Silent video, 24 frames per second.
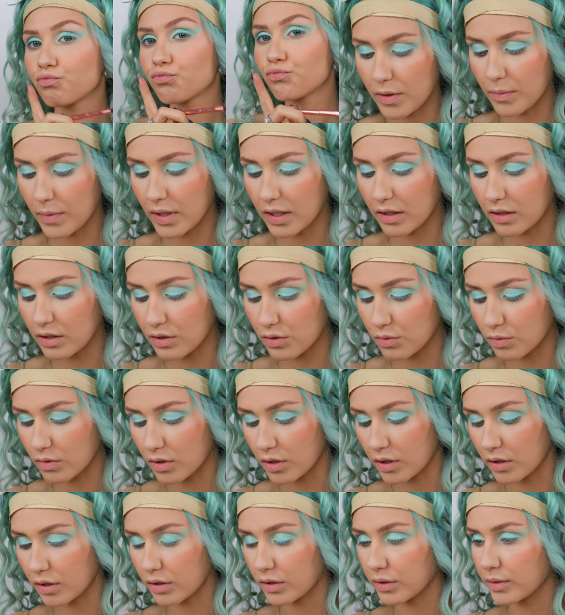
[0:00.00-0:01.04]
I wanna make this
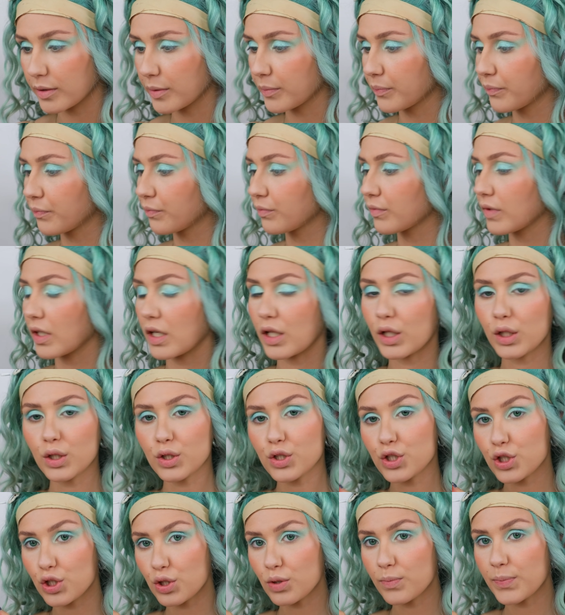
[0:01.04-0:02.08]
work. It
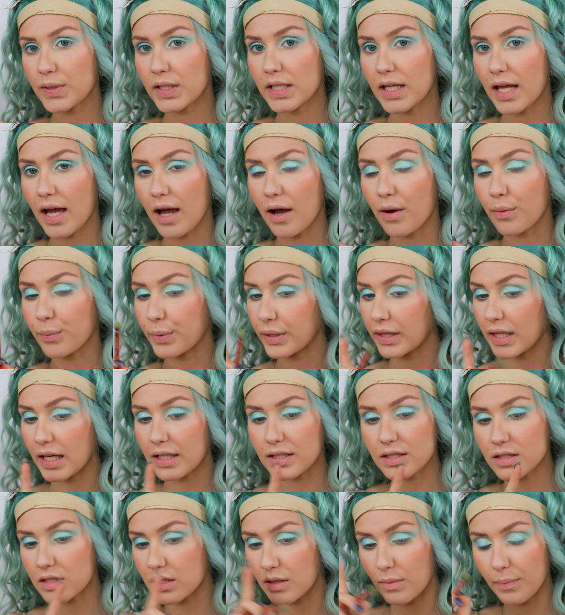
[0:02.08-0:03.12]
looks stupid now, but
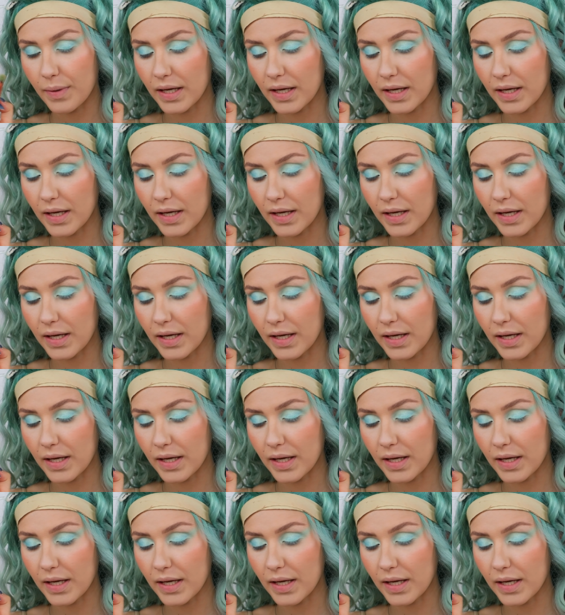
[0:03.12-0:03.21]
that's the